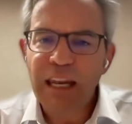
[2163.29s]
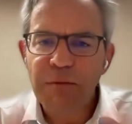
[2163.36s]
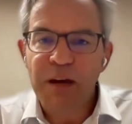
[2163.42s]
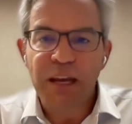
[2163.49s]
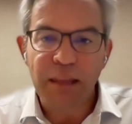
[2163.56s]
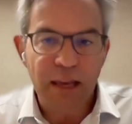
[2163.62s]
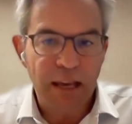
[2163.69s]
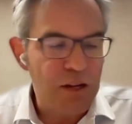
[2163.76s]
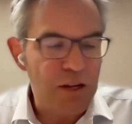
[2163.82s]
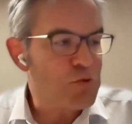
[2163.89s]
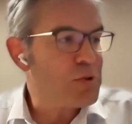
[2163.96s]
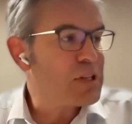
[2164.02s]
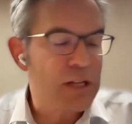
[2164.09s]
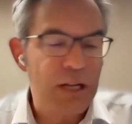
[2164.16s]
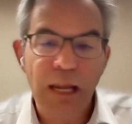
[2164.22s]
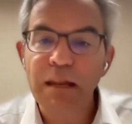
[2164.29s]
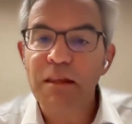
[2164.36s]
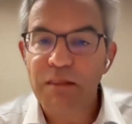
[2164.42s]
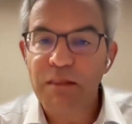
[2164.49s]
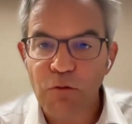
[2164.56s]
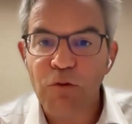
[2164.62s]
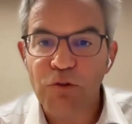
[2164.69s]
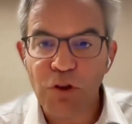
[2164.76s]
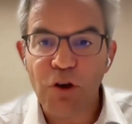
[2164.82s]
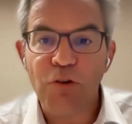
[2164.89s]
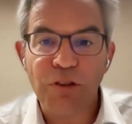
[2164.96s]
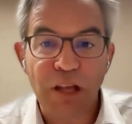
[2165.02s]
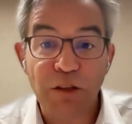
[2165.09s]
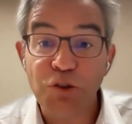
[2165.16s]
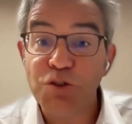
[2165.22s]
Anybody that has written anything will
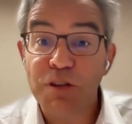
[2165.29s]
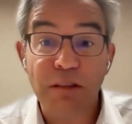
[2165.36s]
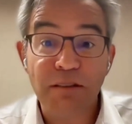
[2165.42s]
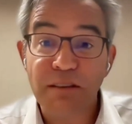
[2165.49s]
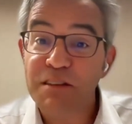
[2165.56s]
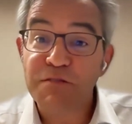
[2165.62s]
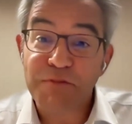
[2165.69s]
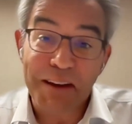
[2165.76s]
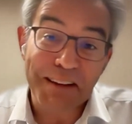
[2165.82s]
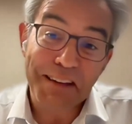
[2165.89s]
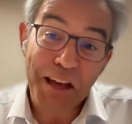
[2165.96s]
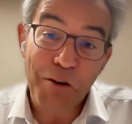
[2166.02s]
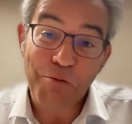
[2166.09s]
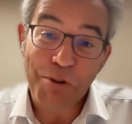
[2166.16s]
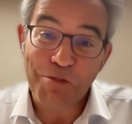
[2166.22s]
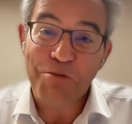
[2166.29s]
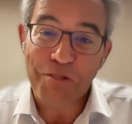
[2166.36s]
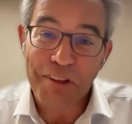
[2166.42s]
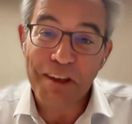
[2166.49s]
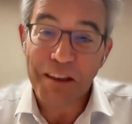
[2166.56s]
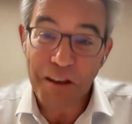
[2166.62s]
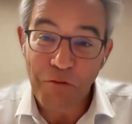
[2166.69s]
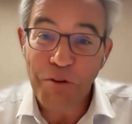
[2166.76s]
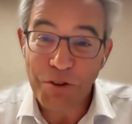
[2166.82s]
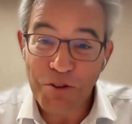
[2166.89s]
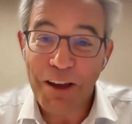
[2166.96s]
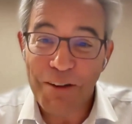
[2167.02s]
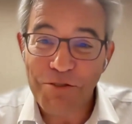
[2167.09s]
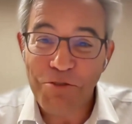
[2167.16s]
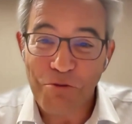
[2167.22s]
know that you sometimes find out what you're thinking when
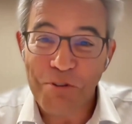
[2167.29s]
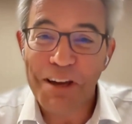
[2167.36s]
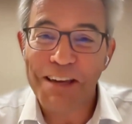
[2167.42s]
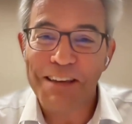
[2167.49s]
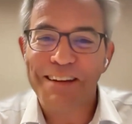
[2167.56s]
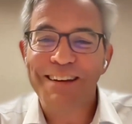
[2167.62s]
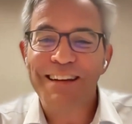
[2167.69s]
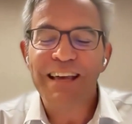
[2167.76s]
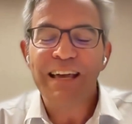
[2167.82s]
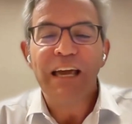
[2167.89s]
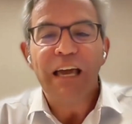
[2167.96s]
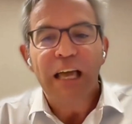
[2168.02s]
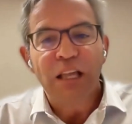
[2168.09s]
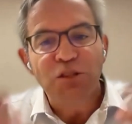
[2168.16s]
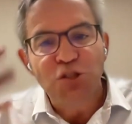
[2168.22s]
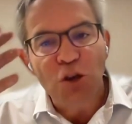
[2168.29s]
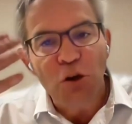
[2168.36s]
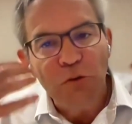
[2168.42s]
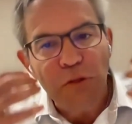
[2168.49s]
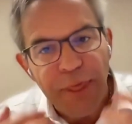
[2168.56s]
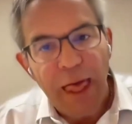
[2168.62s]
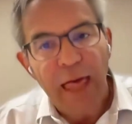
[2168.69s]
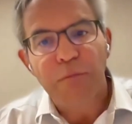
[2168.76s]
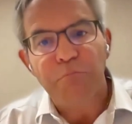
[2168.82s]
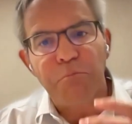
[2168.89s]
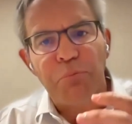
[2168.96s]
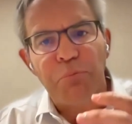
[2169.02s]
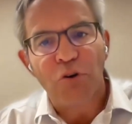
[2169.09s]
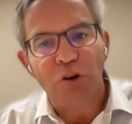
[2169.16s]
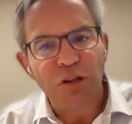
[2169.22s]
you have to write it. And so that
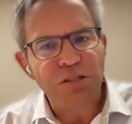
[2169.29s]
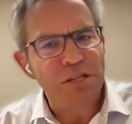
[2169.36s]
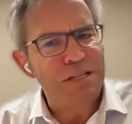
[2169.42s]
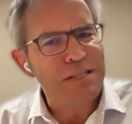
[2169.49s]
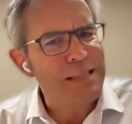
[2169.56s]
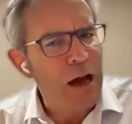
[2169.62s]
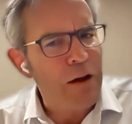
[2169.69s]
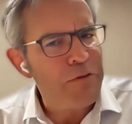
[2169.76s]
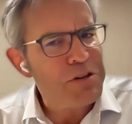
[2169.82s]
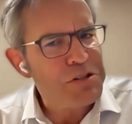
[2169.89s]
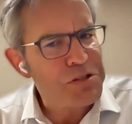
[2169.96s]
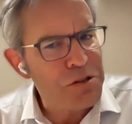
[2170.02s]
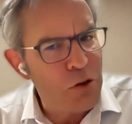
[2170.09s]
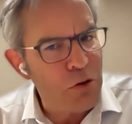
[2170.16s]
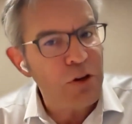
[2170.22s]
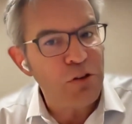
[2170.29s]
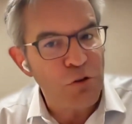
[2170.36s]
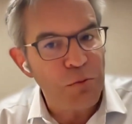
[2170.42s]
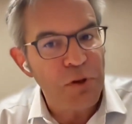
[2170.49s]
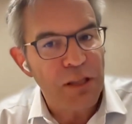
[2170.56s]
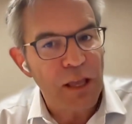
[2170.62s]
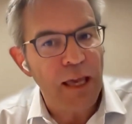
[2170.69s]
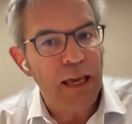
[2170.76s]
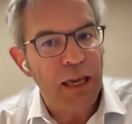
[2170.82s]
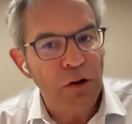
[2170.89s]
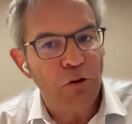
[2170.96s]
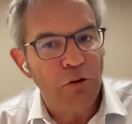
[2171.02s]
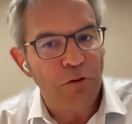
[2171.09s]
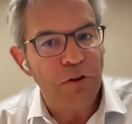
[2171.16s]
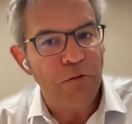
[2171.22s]
process now is going to be
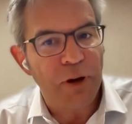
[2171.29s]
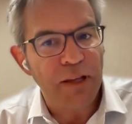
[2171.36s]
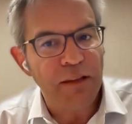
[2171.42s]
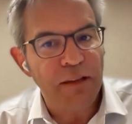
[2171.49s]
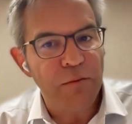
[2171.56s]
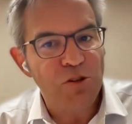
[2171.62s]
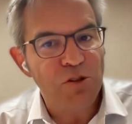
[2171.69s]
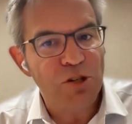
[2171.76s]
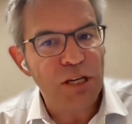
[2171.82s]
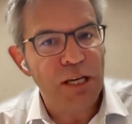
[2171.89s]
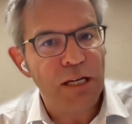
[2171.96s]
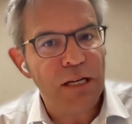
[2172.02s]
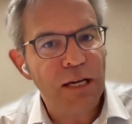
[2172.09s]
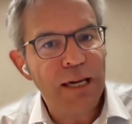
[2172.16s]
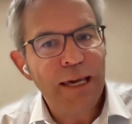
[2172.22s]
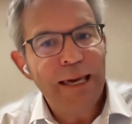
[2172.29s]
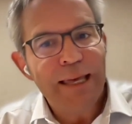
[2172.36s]
taken over by the machine.